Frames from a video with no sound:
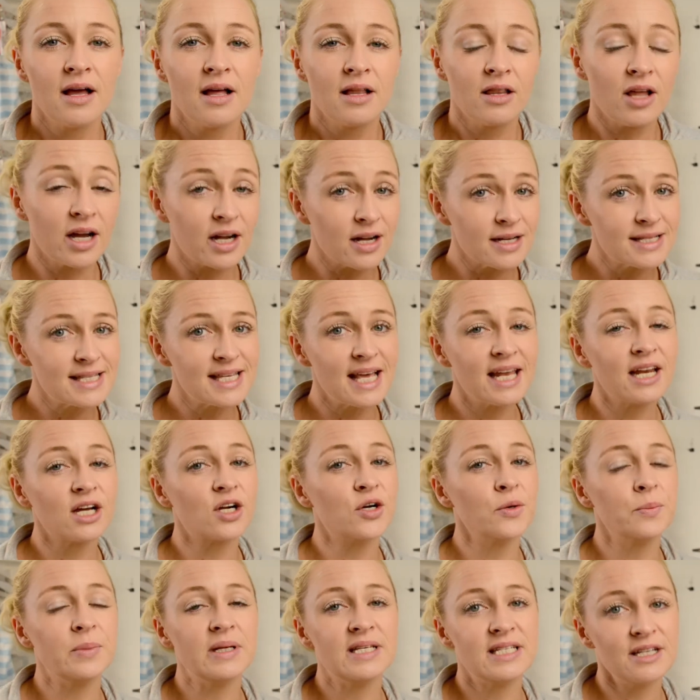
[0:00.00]
Like I said, it
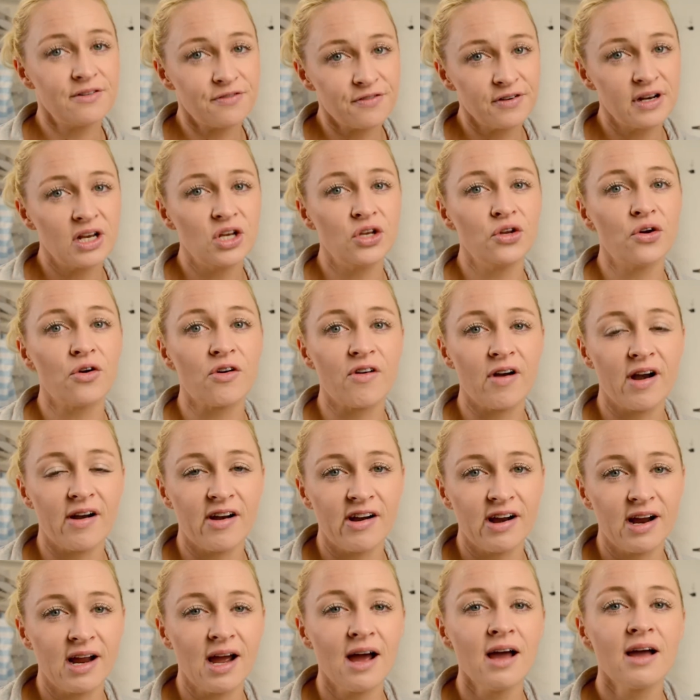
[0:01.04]
can be different in your
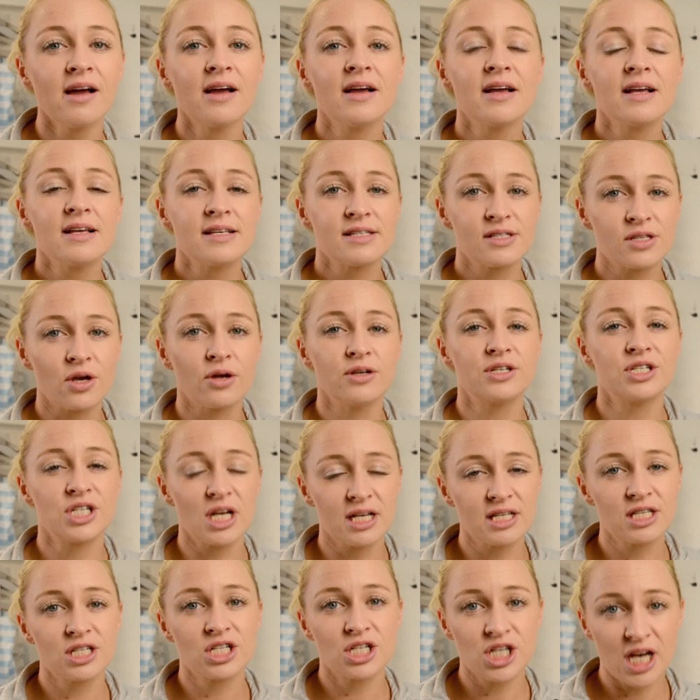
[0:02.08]
area, so
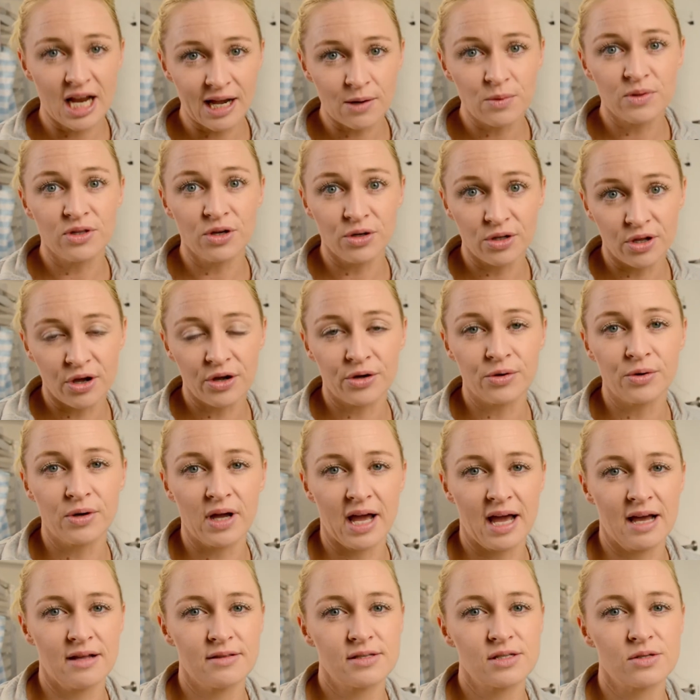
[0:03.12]
just check with your local
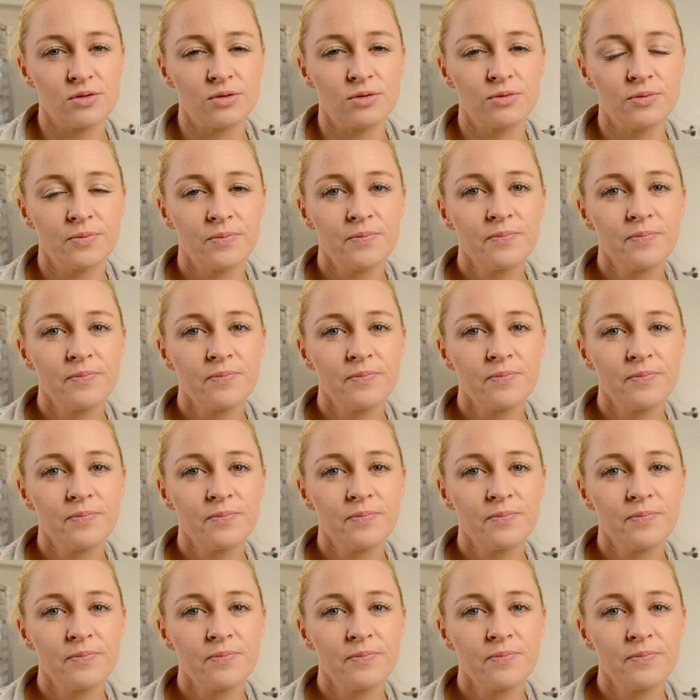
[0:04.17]
council.